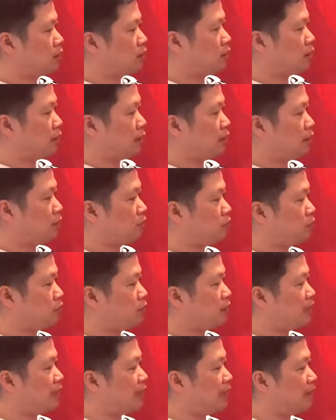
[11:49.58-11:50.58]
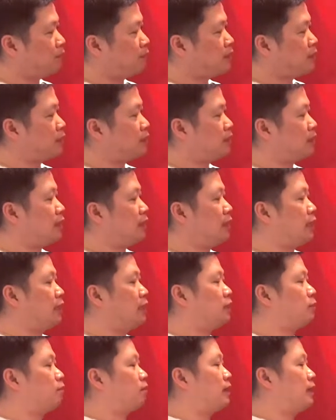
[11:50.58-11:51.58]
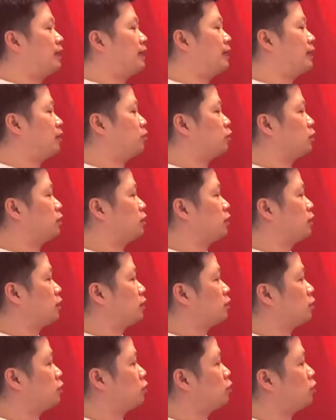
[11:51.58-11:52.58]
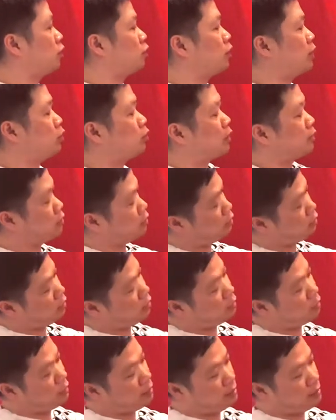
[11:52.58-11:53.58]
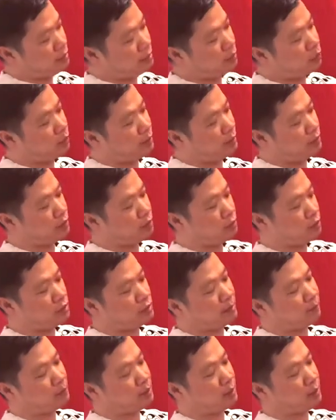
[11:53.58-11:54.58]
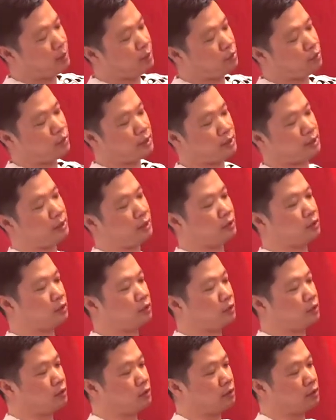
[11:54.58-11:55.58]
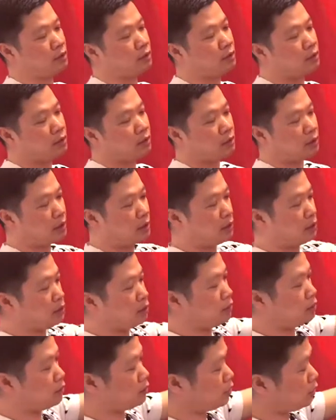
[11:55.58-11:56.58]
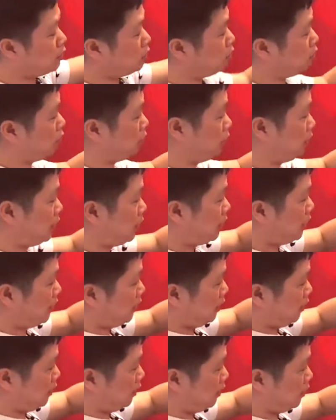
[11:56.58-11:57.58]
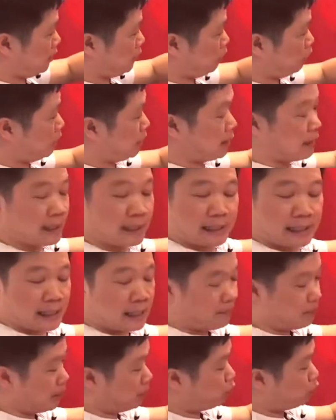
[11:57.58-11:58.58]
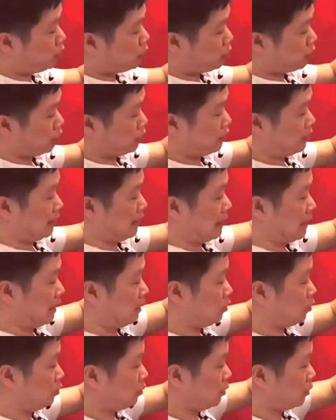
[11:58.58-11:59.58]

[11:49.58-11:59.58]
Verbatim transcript: So I didn't really have this any plan I was gonna do. All I want to know is I want to do something interesting to do color. So this is what I came up with just now.